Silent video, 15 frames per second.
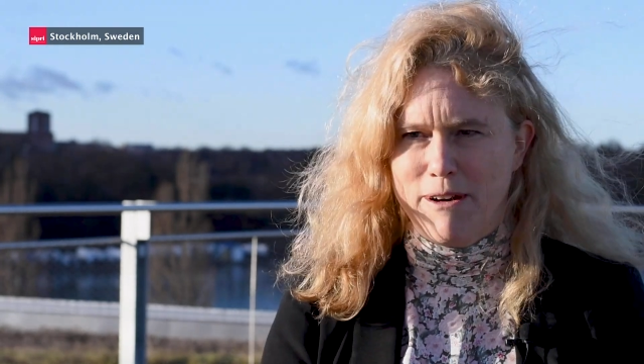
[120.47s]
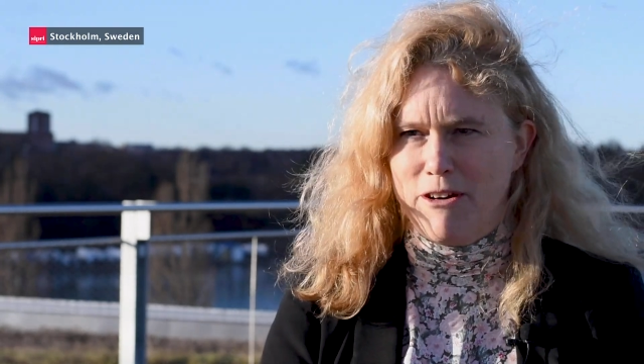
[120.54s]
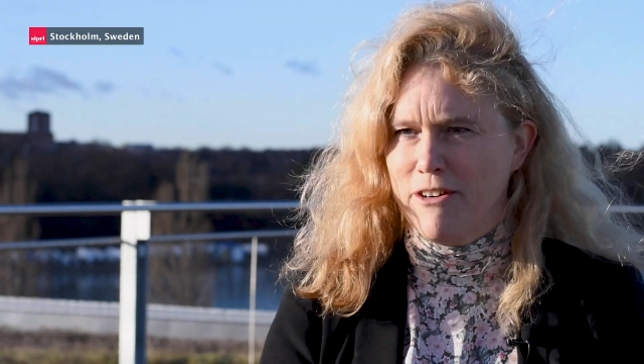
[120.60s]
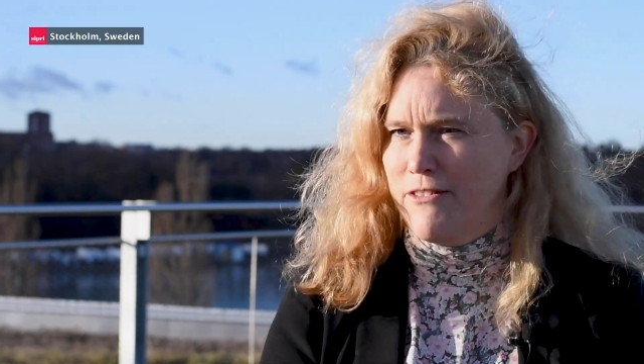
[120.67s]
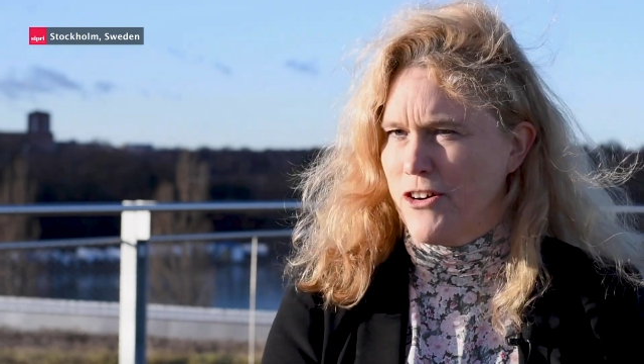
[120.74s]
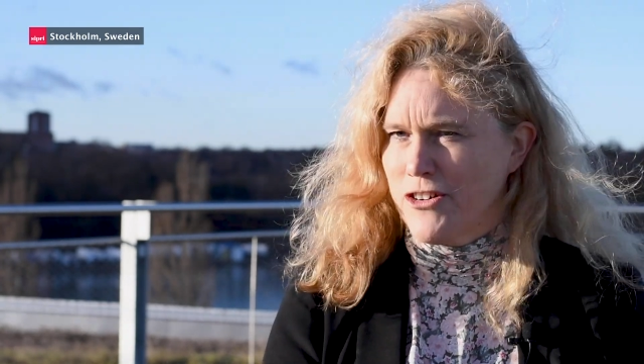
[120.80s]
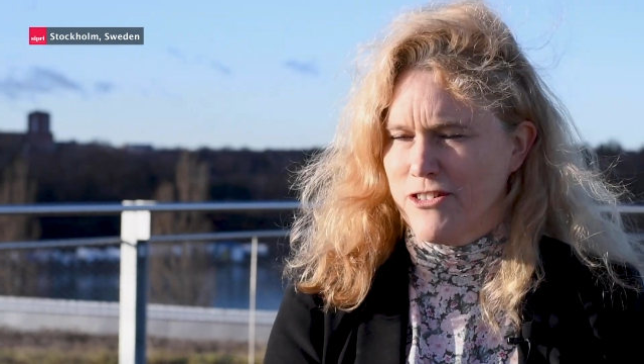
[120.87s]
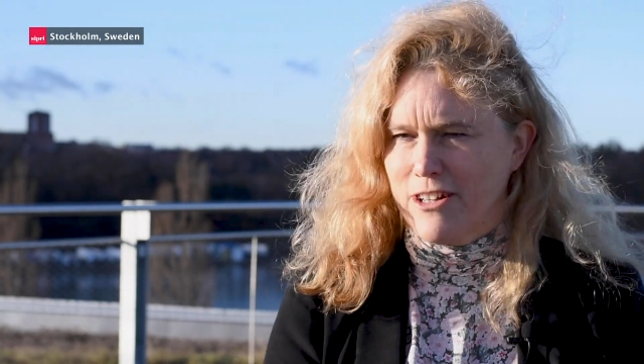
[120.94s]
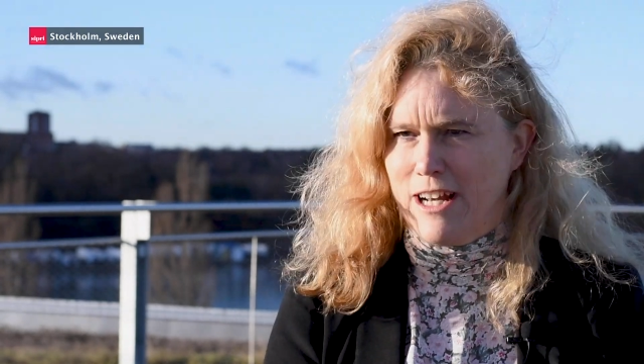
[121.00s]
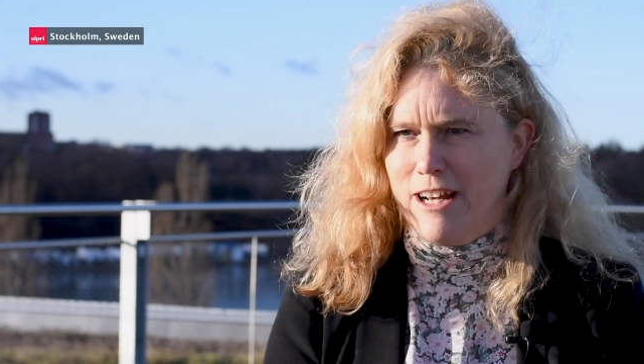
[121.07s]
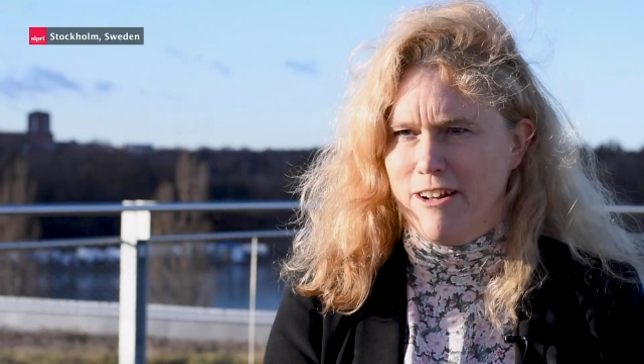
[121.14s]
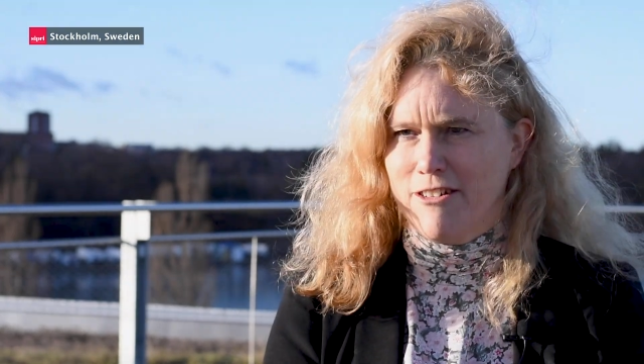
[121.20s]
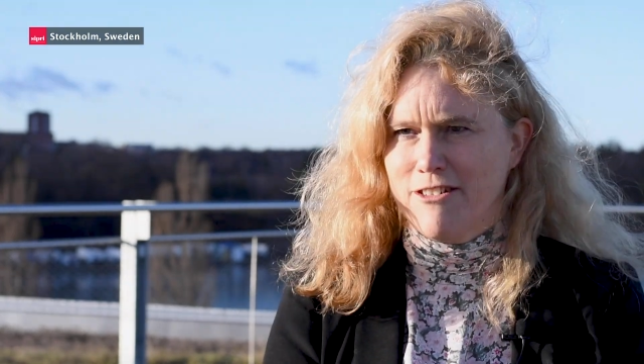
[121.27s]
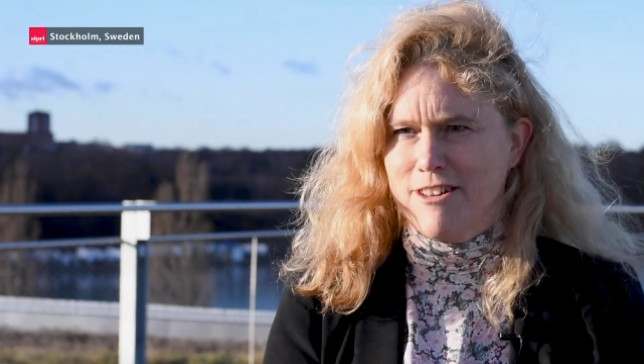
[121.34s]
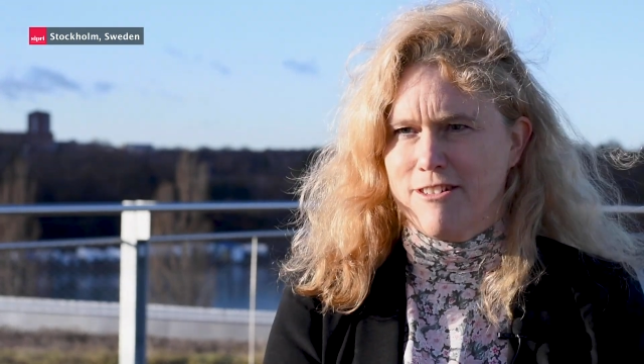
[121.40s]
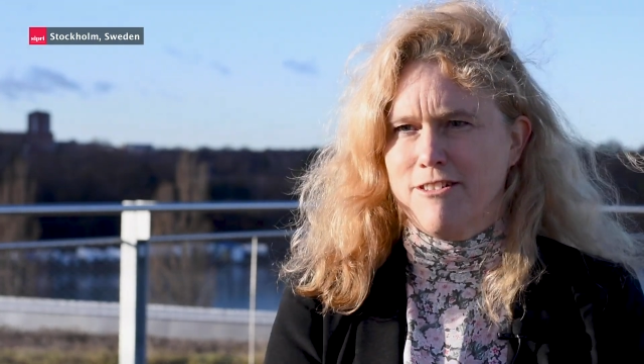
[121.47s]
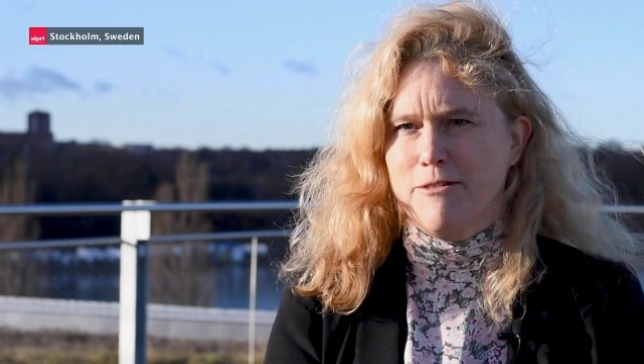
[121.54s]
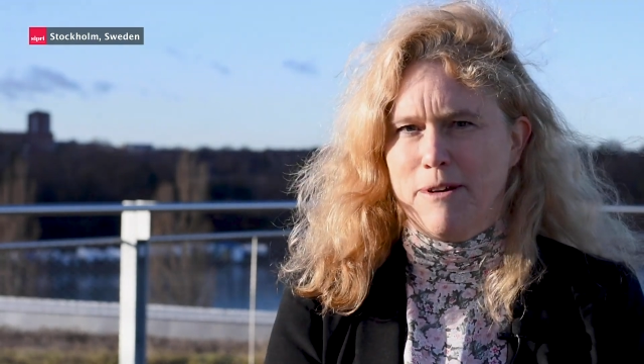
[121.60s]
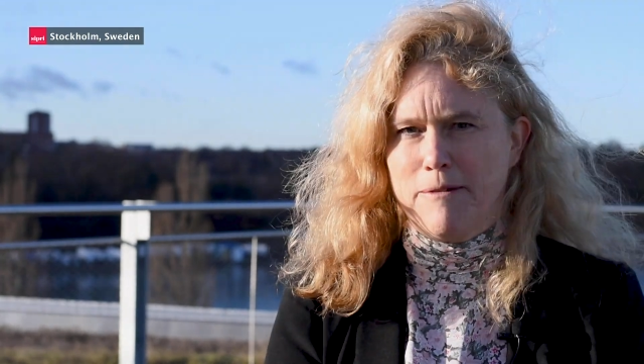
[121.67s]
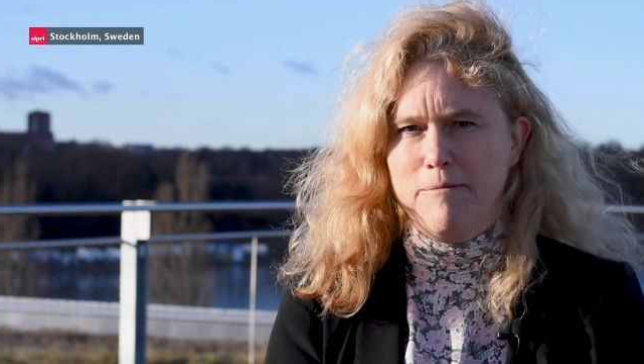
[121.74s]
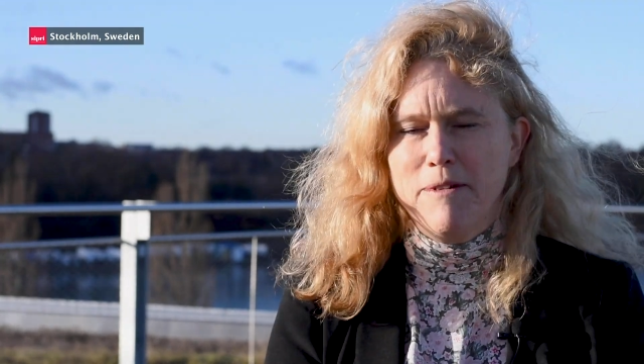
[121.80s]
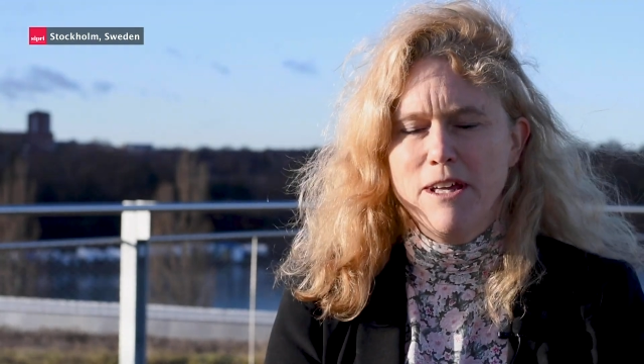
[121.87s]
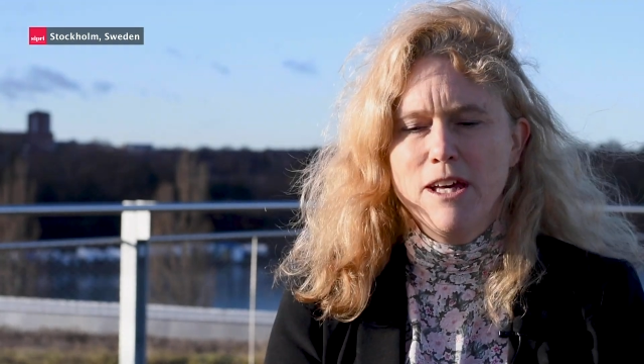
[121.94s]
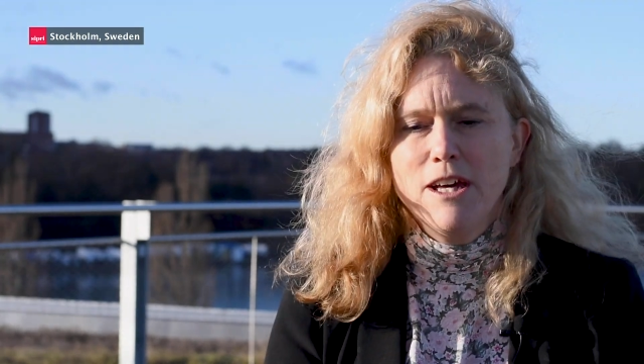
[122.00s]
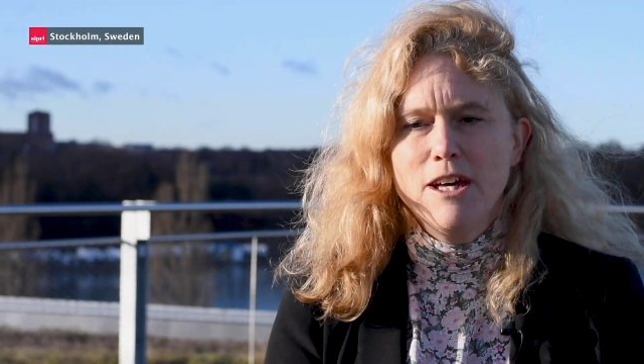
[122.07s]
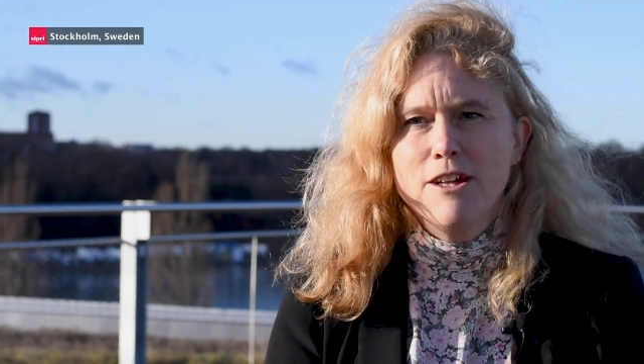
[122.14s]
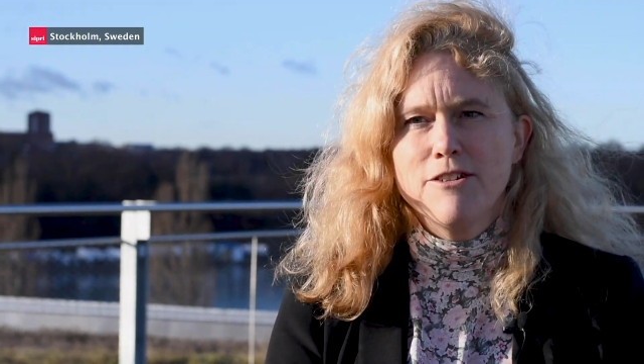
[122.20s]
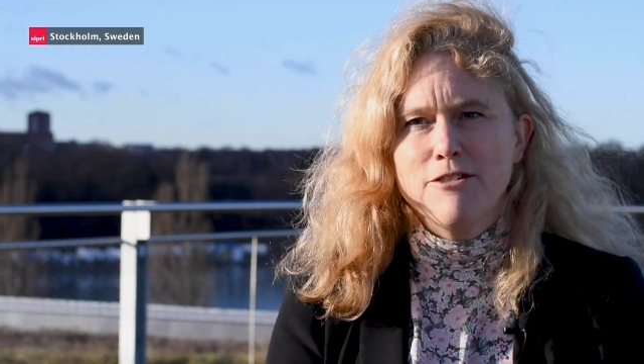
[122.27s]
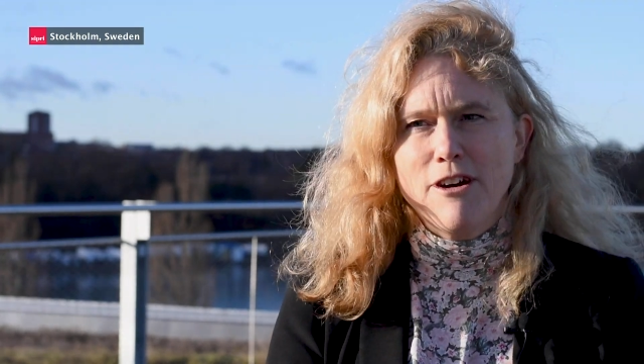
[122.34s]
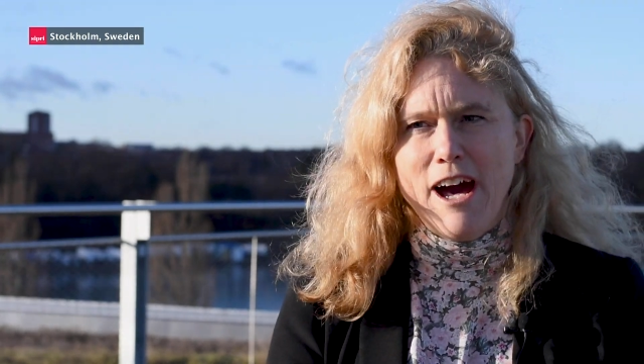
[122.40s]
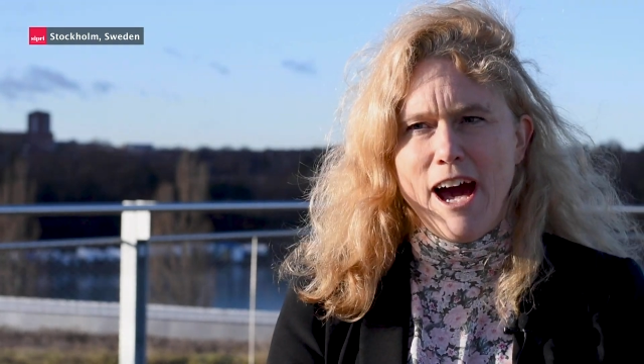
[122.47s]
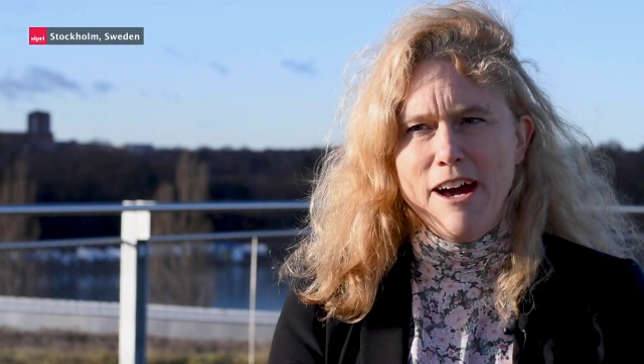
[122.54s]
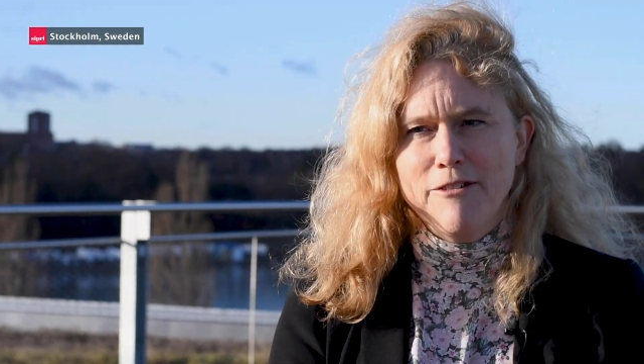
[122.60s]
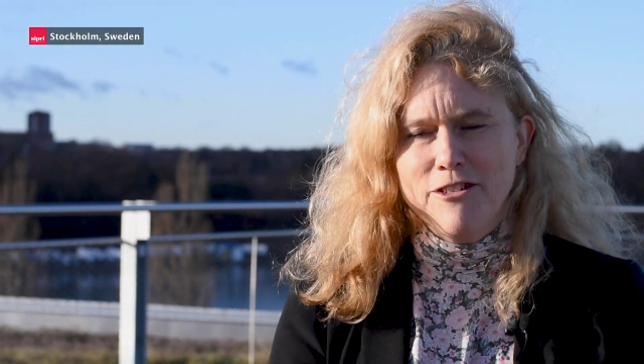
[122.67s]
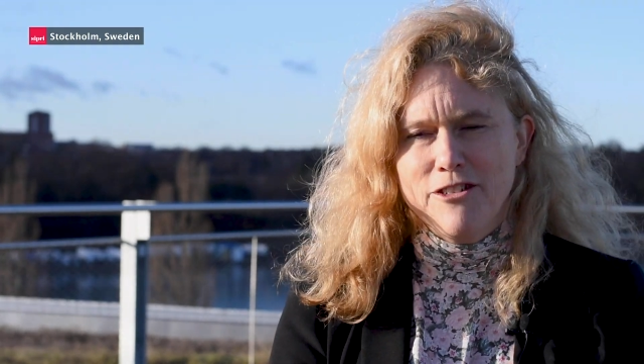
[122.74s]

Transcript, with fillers: biodiversity loss, and so on. So I